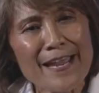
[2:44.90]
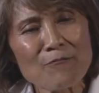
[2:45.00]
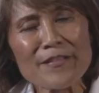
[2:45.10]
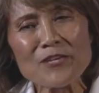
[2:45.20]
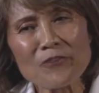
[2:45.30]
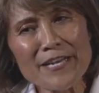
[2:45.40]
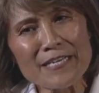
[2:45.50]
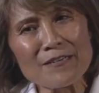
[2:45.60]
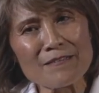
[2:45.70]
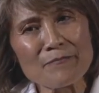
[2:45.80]
And when they tried
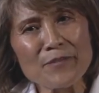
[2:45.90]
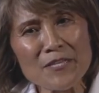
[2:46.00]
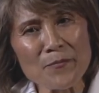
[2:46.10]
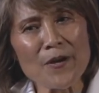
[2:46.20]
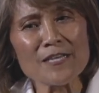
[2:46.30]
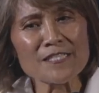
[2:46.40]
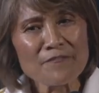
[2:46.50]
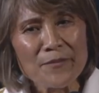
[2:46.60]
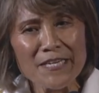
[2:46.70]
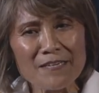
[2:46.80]
to be the boss
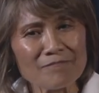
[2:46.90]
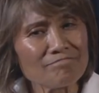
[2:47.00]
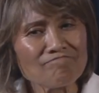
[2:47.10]
of me,